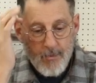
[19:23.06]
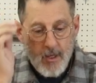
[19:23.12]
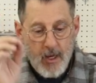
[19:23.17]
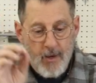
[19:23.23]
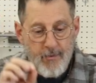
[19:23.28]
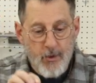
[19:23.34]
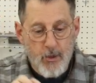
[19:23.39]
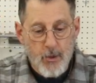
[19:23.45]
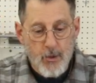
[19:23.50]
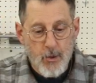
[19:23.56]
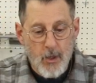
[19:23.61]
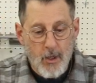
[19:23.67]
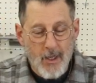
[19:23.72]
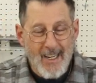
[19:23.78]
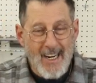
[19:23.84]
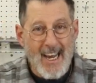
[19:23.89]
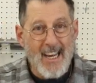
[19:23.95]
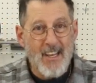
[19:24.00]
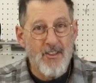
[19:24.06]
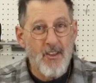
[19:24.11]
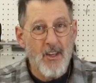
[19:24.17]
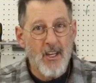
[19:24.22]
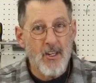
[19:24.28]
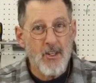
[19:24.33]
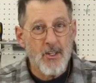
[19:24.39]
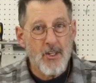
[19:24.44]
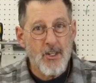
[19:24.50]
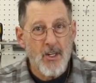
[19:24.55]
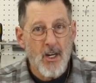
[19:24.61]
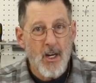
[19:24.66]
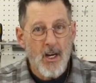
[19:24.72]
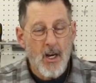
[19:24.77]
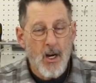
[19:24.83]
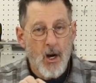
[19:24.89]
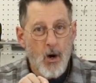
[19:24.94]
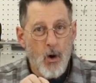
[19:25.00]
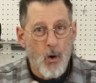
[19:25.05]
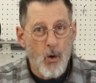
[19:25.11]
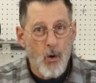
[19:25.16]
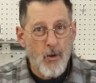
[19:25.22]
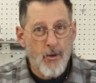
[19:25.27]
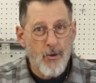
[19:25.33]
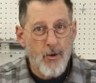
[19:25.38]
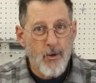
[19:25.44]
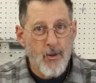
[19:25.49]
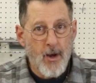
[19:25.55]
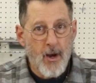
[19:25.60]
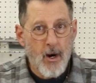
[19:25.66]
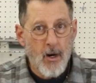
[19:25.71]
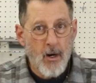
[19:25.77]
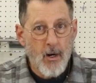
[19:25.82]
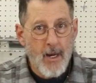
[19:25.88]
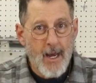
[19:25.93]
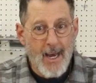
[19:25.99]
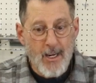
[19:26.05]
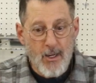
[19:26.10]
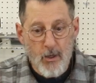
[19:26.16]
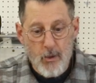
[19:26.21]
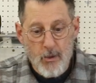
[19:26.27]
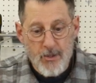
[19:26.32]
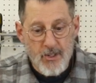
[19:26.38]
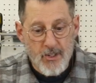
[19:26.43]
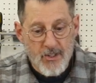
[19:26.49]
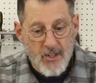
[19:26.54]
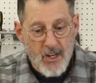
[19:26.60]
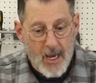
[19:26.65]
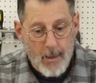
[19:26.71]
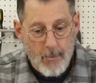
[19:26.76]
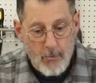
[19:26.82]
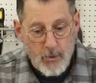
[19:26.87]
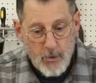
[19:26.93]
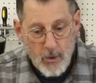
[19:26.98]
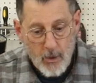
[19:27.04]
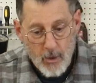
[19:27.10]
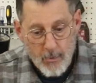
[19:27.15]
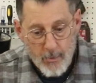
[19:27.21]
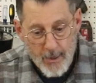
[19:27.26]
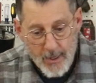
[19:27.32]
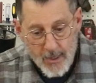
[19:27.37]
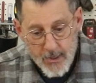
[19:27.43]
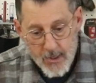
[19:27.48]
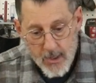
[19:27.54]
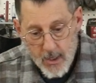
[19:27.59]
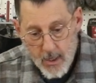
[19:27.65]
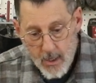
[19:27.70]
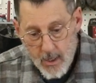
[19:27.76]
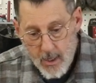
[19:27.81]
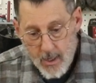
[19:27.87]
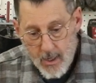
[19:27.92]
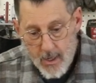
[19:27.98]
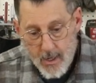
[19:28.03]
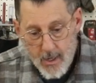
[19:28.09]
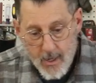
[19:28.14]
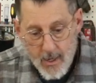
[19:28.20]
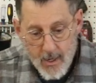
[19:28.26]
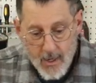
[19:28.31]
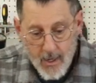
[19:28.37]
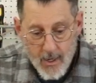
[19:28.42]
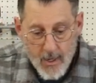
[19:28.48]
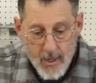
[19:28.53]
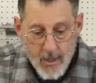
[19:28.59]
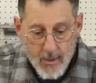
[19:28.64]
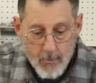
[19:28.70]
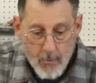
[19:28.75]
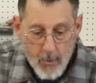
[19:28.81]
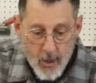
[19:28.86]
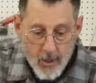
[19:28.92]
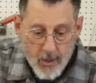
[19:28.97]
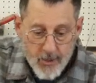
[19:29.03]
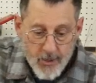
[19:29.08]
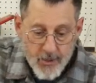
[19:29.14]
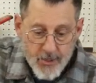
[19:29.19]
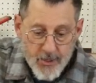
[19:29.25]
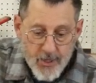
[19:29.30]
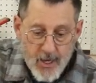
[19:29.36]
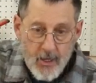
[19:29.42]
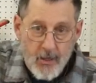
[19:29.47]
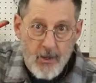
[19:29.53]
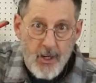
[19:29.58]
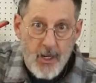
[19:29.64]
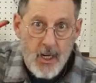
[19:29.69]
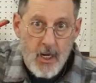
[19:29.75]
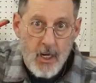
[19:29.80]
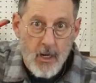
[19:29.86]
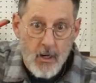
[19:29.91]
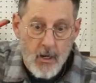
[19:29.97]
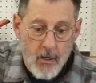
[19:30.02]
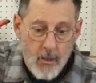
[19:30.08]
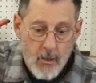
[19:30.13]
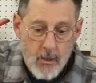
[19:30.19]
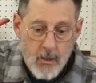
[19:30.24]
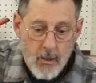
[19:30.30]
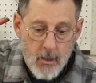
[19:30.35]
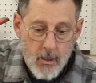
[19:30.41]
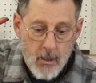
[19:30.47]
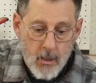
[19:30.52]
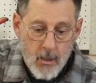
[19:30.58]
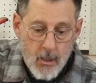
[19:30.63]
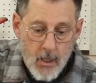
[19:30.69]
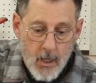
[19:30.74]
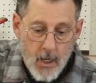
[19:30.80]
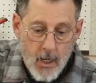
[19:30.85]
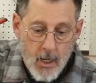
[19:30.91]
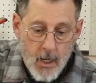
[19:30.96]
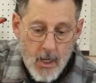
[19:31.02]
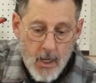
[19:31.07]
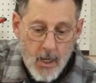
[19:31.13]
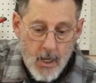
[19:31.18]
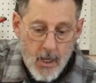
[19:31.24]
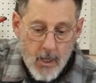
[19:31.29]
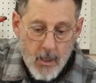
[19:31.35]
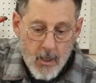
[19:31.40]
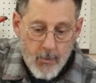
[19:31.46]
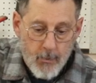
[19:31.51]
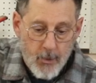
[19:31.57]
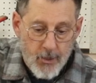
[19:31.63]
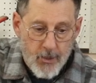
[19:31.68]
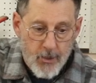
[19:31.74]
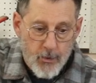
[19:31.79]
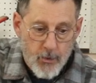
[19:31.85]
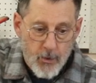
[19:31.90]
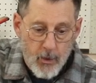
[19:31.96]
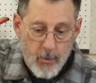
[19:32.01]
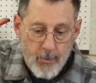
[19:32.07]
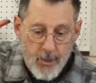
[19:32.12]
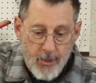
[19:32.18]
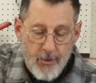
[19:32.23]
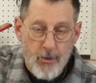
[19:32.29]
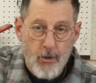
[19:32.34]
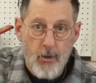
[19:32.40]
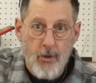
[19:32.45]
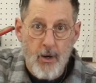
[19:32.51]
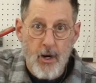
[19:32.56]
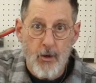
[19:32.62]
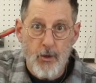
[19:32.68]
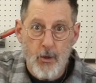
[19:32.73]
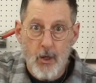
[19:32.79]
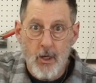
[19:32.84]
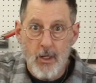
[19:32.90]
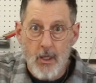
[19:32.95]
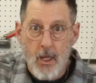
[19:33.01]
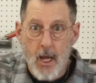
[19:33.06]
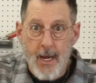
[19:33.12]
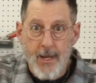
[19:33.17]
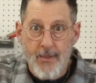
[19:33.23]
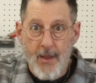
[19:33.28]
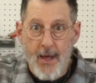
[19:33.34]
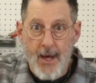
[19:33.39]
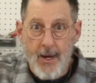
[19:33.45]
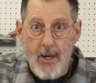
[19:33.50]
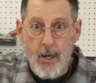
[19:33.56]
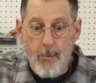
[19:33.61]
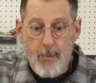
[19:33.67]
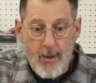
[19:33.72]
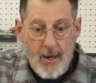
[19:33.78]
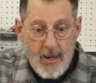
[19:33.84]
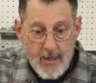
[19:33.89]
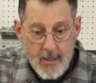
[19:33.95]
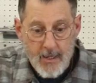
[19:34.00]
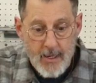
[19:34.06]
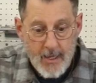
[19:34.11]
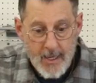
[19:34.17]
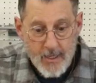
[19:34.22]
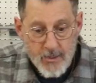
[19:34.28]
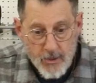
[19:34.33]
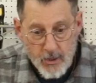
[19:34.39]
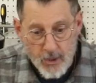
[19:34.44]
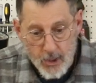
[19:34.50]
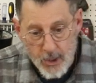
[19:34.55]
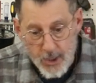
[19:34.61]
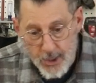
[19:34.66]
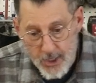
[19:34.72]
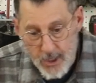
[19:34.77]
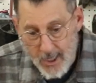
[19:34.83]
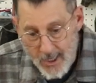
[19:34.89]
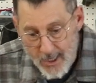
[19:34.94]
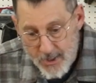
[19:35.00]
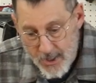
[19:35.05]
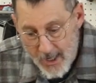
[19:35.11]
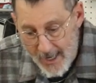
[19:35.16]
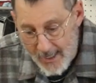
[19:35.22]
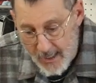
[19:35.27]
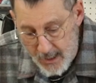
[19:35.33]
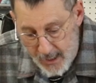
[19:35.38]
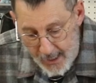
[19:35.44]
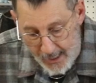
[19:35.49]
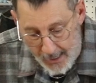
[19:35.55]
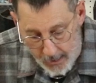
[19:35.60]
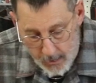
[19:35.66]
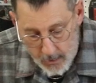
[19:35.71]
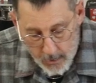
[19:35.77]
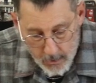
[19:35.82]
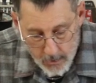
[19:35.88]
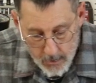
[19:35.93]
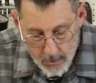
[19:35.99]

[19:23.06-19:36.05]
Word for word: if you drill an eighth inch hole through there and use the same drill bit, mark the center here, put the drill bit through there, you can line that up. And that's a good technique.